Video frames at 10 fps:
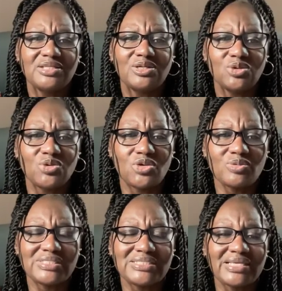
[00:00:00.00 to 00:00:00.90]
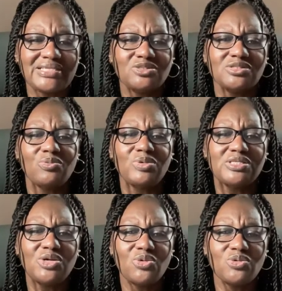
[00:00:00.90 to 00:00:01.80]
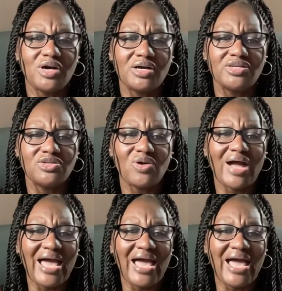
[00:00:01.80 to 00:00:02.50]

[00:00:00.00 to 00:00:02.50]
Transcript: the Lord would say so that we don't, uh, you know,